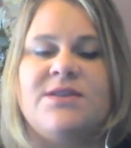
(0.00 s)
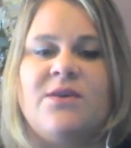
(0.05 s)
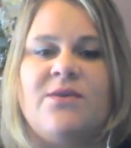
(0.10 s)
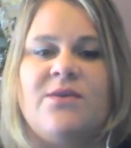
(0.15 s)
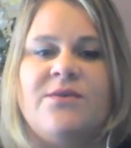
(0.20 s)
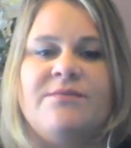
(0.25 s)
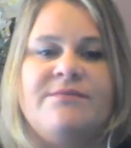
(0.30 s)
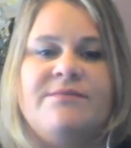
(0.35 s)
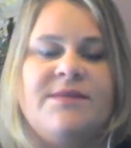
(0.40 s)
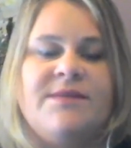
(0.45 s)

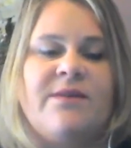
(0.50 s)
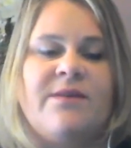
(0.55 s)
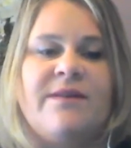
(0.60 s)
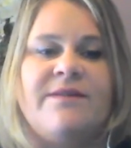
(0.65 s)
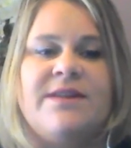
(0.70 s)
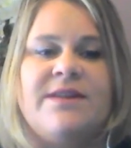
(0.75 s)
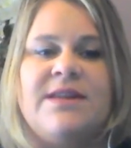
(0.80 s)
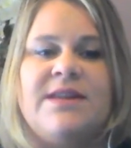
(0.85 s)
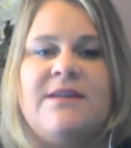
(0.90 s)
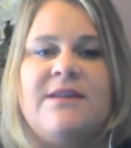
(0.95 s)
so, you know,
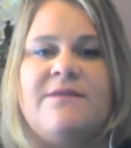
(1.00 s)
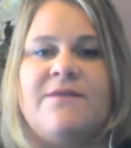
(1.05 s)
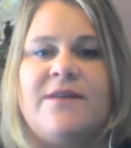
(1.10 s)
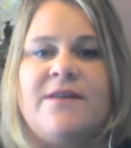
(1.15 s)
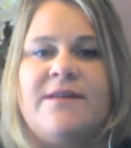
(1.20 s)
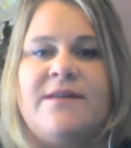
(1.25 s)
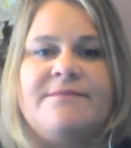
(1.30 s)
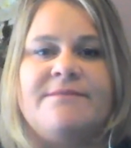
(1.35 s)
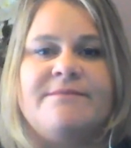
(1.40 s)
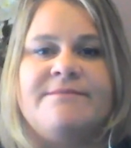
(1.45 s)
everything
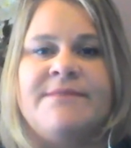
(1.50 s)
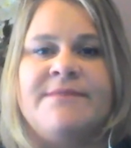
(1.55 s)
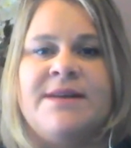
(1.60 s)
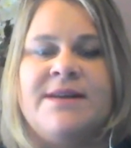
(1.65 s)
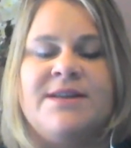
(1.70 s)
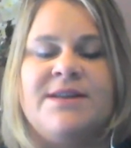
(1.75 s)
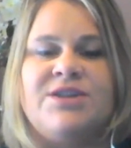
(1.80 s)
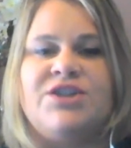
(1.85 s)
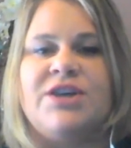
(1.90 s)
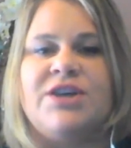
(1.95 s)
from
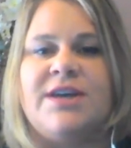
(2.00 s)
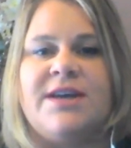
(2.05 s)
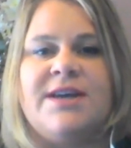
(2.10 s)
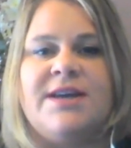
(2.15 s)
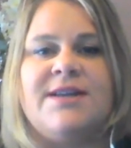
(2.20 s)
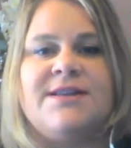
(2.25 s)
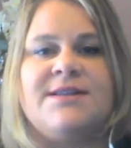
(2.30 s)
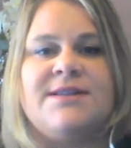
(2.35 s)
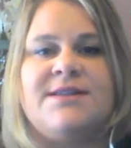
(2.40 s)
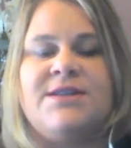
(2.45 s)

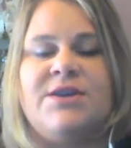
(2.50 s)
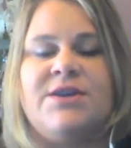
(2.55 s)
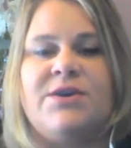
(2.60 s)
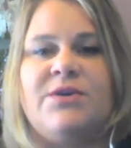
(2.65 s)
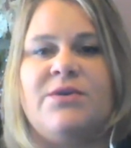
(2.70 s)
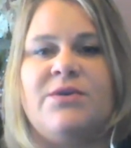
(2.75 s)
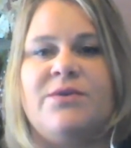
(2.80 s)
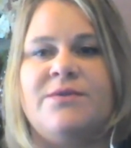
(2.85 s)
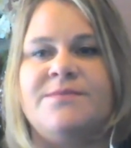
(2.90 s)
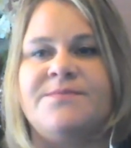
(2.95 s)
chicken
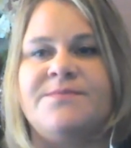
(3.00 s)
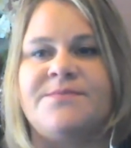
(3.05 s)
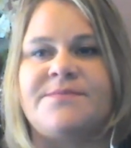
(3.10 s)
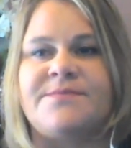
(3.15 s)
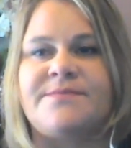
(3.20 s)
to